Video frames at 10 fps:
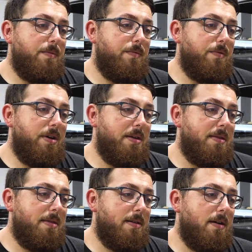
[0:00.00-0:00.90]

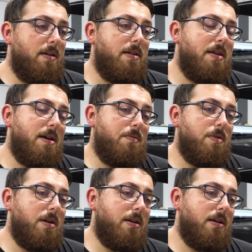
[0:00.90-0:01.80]
with all of that
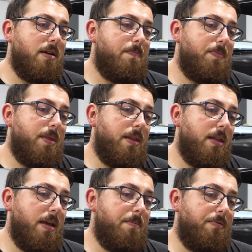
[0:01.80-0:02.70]
work,
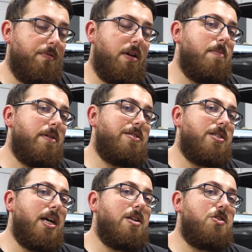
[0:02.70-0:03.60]
it pretty
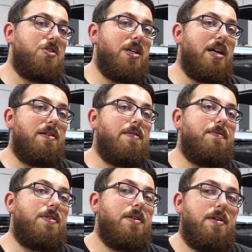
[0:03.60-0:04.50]
much got
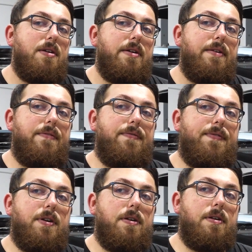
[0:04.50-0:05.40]
shelved
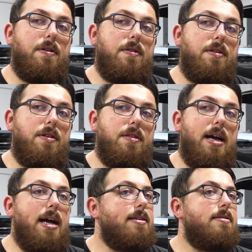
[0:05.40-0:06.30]
for the
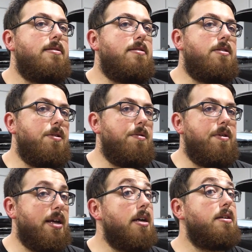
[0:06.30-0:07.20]
last 2
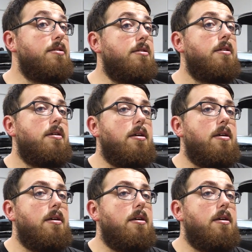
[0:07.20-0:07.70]
years.